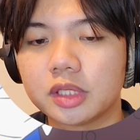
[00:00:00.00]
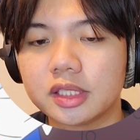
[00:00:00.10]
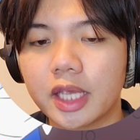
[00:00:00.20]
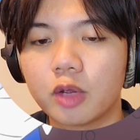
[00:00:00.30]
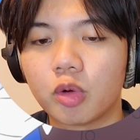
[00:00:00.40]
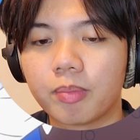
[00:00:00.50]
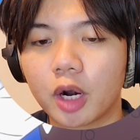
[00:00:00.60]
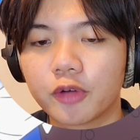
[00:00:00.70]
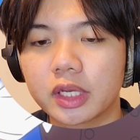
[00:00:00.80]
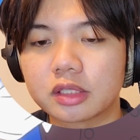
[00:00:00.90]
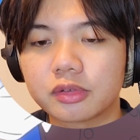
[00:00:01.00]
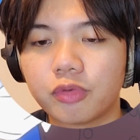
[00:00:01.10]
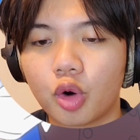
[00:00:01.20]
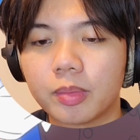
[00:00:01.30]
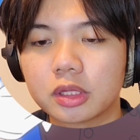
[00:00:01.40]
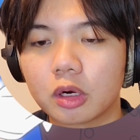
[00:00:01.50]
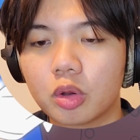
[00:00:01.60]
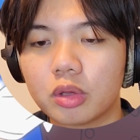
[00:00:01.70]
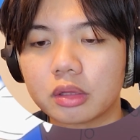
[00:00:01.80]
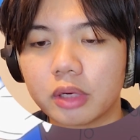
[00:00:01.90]
she's saying we're perfect as four, but there
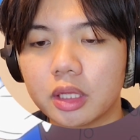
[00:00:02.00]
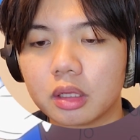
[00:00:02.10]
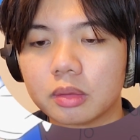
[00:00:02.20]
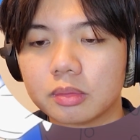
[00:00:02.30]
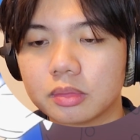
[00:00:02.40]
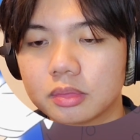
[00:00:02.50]
are only three of them.